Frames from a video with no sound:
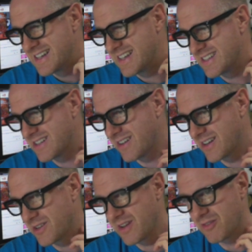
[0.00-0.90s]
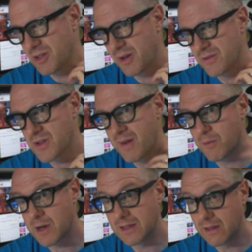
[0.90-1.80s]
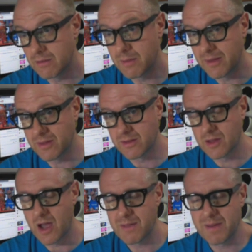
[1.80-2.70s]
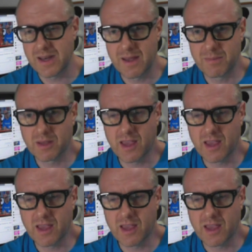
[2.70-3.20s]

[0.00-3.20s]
And you know, I don't have a lot of time. What I love about the iPad app and